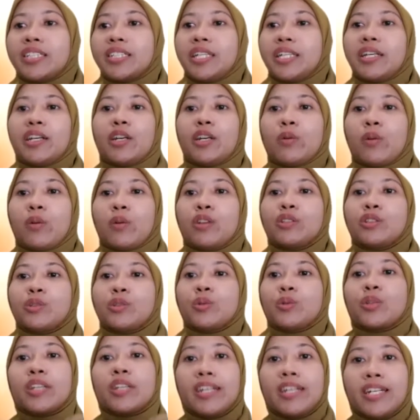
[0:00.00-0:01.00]
here want
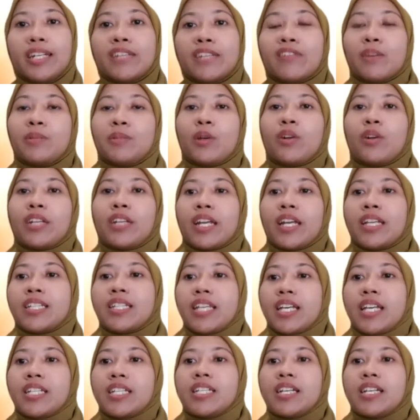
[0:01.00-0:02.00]
to learn from the
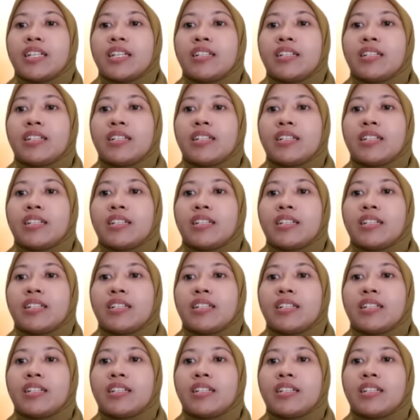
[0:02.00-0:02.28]
organization